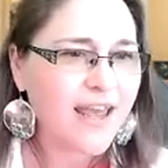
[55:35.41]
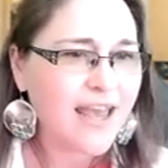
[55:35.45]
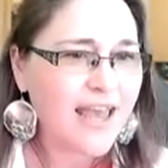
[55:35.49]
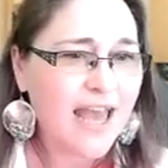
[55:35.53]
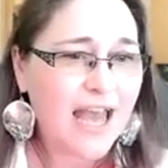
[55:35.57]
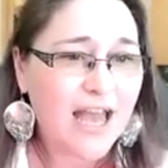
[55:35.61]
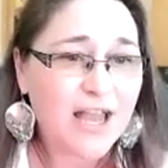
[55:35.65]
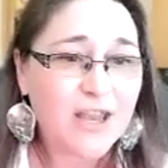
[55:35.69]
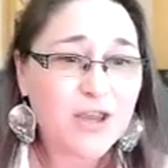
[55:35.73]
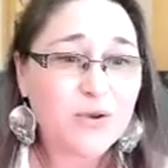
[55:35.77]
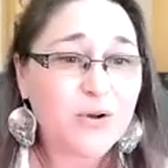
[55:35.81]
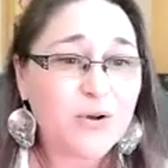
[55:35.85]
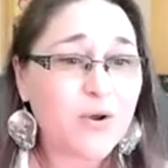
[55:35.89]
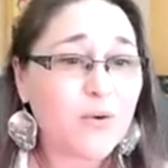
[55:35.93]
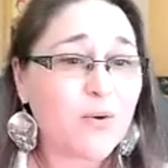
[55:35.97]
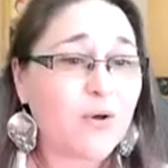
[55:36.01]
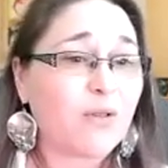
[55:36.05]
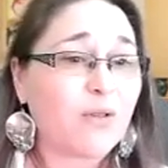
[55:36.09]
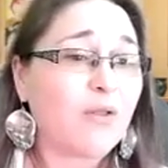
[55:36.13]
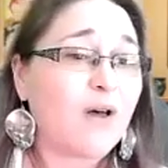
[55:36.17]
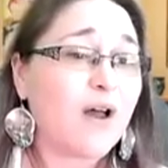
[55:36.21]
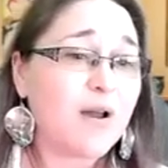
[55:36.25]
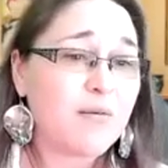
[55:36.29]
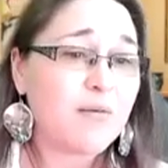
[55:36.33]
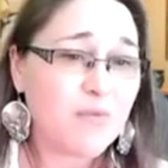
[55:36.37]
And you know a
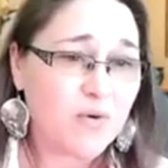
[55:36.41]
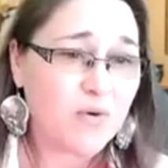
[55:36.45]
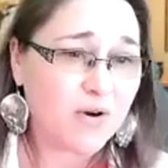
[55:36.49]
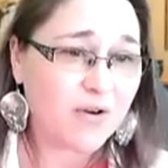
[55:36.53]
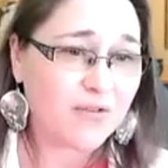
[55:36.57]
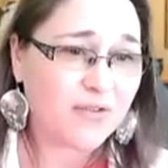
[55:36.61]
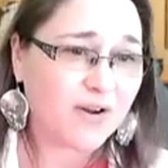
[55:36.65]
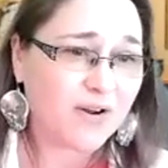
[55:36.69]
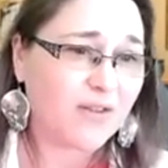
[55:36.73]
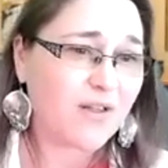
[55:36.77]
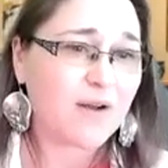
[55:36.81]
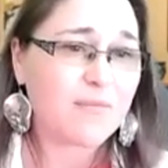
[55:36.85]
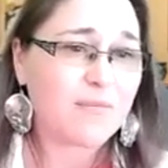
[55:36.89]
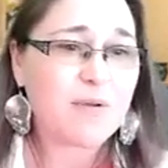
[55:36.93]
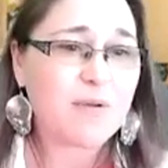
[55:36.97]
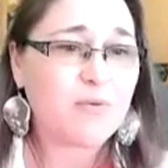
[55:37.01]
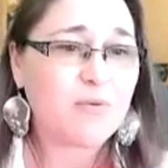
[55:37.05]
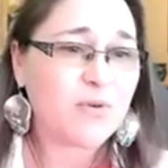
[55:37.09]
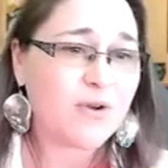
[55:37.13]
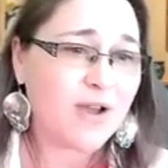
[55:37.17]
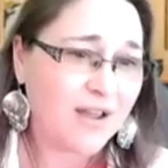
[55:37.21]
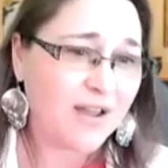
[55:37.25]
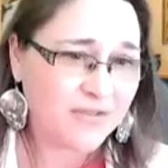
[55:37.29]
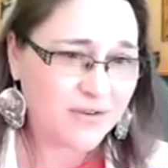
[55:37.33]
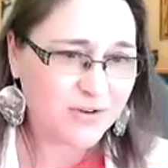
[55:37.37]
lot more than a lot of people who
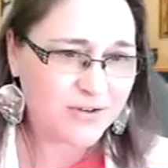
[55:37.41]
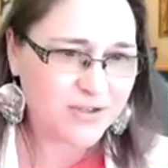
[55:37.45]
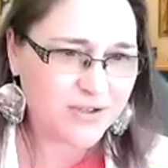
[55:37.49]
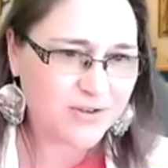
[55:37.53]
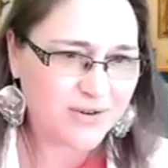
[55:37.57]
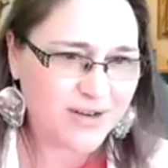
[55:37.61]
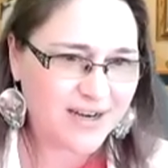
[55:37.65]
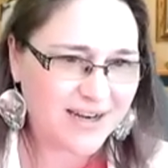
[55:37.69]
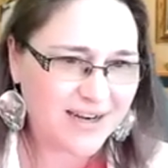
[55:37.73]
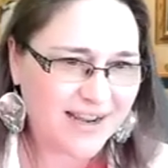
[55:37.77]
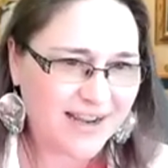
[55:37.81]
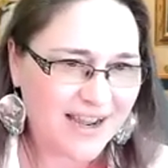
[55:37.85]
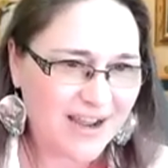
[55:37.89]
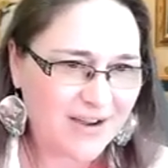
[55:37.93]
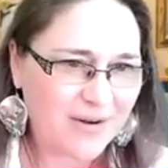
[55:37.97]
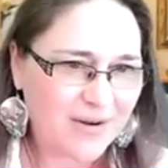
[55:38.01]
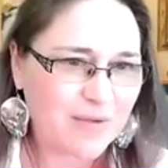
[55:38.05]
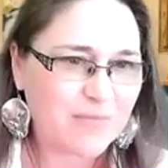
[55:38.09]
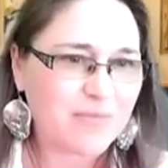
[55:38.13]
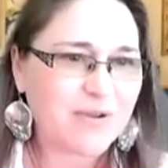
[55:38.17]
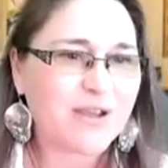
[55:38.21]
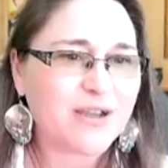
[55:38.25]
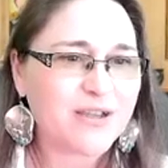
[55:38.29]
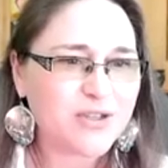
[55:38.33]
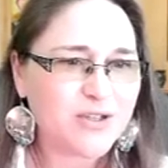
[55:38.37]
got their degree in accounting
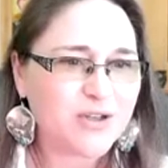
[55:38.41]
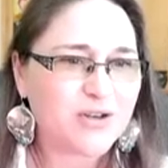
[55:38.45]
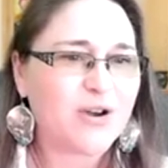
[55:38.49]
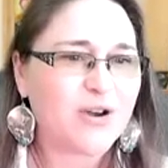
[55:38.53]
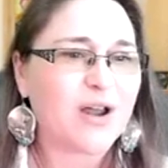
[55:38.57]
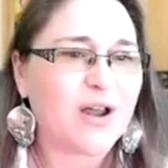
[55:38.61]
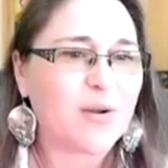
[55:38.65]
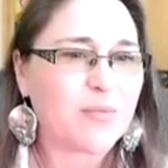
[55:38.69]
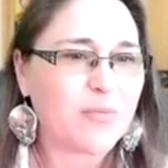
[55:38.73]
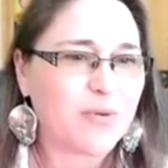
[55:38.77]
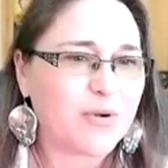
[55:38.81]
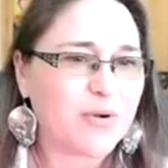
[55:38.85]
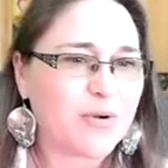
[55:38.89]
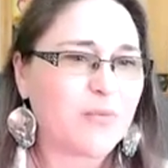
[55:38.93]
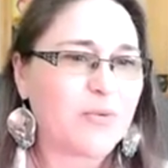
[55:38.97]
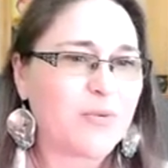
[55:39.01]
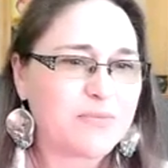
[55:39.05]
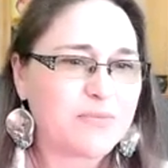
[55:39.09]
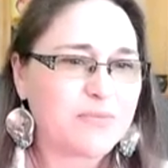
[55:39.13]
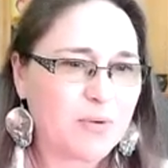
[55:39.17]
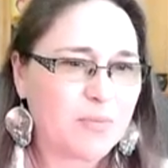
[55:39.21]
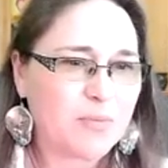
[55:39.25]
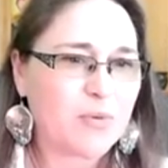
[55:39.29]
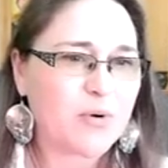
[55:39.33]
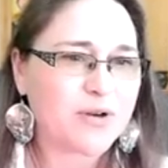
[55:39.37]
because you know how to put a WIP
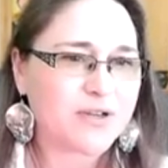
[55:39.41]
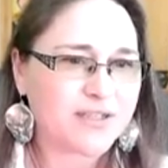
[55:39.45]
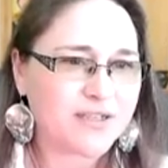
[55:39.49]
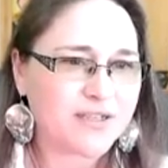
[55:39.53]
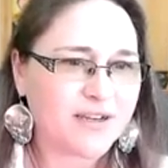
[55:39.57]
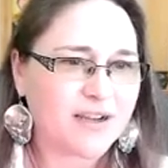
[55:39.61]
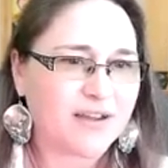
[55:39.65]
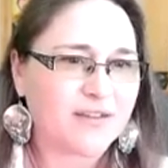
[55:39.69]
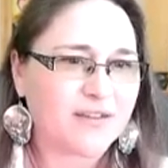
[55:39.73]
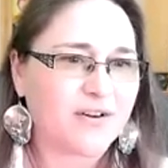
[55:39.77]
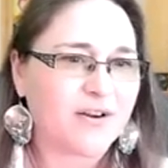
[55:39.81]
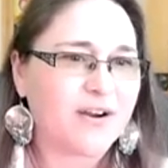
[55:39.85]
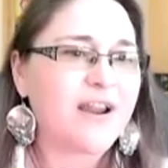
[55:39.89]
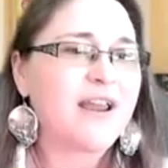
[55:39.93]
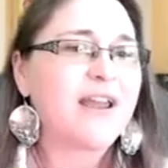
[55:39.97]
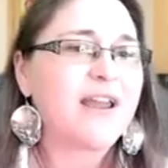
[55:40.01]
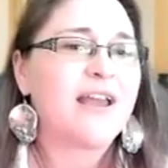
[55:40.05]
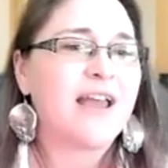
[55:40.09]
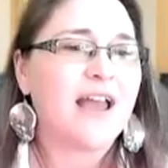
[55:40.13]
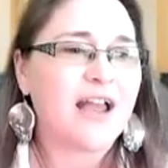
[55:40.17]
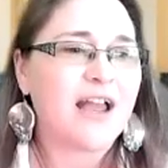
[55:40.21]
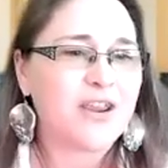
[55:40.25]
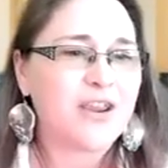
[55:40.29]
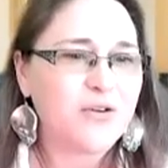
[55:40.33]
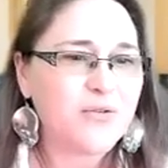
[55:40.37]
report together
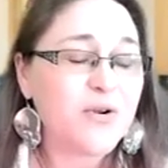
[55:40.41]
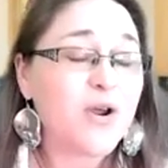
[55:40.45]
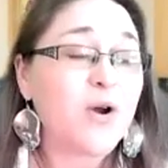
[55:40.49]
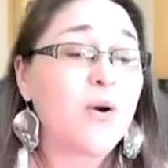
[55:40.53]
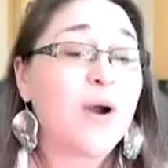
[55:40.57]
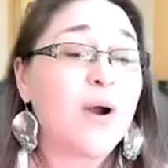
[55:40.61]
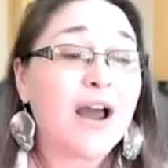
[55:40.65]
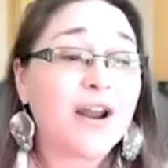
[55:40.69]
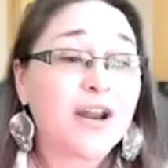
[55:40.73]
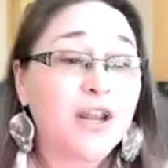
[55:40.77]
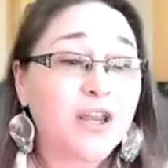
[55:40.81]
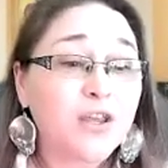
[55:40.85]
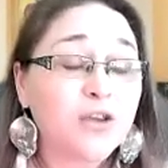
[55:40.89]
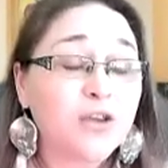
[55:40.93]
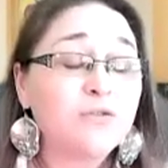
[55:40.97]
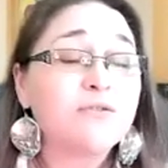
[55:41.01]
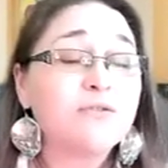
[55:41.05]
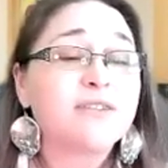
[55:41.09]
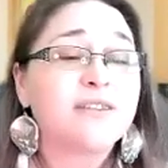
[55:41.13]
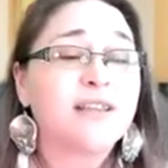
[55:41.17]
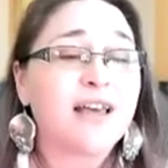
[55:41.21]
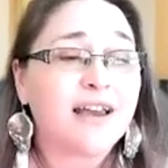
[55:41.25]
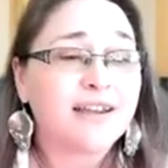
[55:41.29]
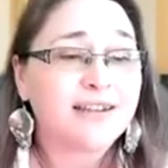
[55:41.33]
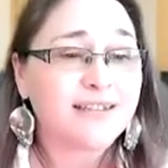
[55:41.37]
and you know how to use
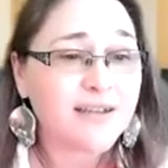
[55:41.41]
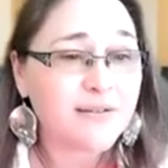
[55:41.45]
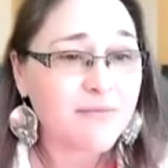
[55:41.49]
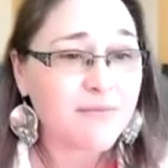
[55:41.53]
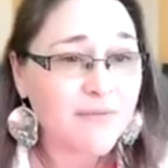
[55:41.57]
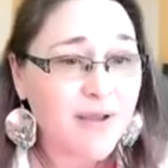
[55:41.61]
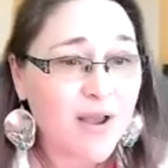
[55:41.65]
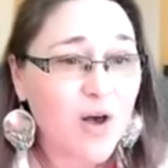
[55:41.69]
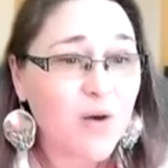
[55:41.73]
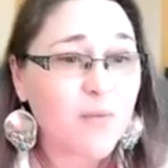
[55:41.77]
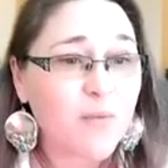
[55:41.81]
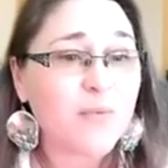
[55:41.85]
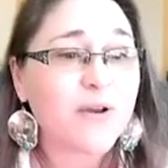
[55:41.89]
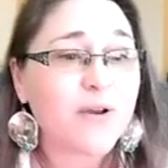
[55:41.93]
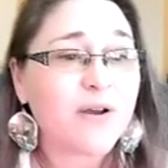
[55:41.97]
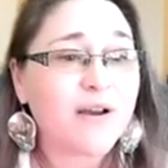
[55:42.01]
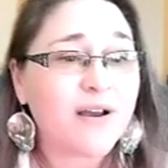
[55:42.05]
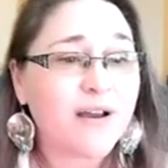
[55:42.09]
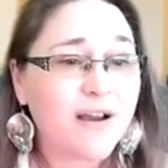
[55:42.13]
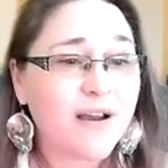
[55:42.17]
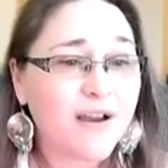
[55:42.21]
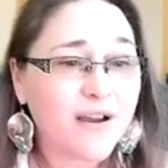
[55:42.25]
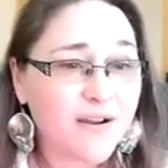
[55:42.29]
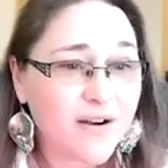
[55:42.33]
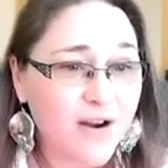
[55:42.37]
that to help
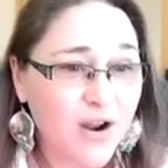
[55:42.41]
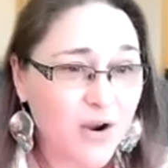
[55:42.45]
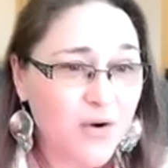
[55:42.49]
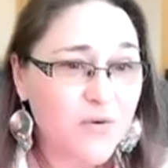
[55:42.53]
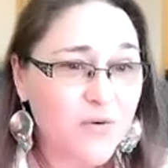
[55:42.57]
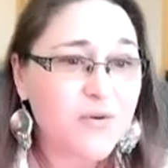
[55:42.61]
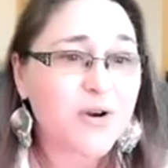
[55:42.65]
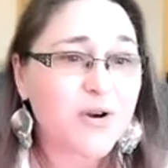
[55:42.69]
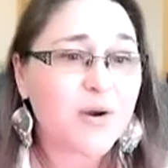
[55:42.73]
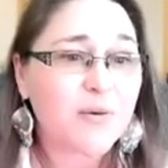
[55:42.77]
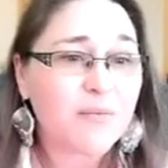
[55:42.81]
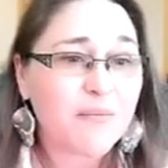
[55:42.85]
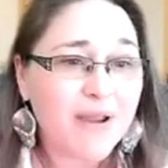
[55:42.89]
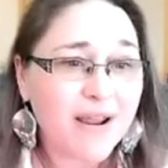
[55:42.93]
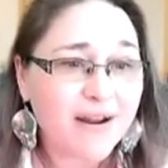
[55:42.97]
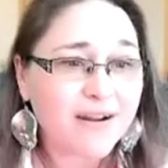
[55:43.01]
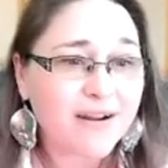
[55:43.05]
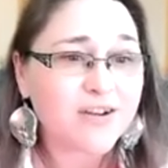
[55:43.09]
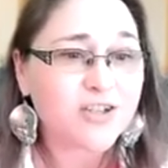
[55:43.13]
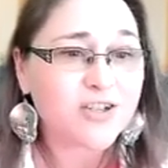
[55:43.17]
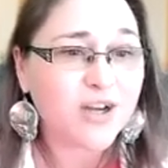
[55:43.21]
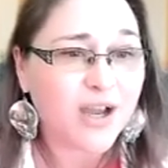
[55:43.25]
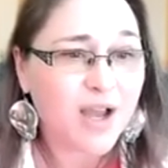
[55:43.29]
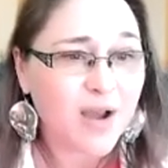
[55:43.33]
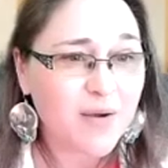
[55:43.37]
an owner manage
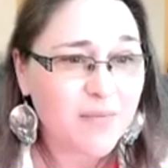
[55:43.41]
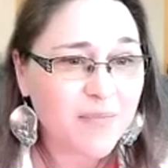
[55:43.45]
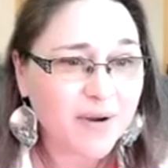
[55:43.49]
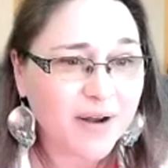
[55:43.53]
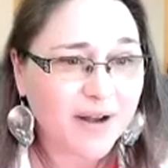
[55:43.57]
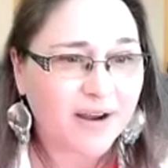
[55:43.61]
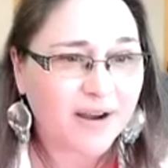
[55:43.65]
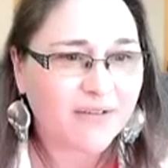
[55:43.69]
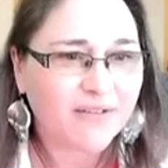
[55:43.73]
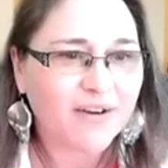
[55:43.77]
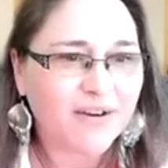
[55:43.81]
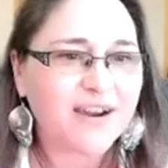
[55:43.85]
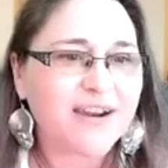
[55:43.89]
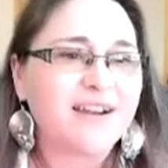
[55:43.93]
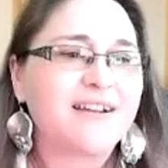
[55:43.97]
a company, right?